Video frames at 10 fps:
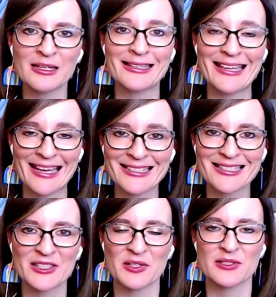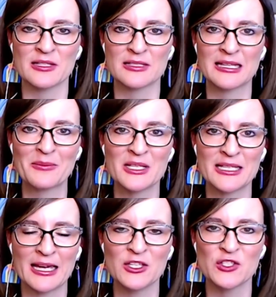against this
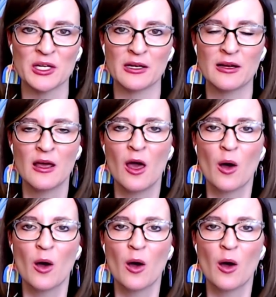intimidation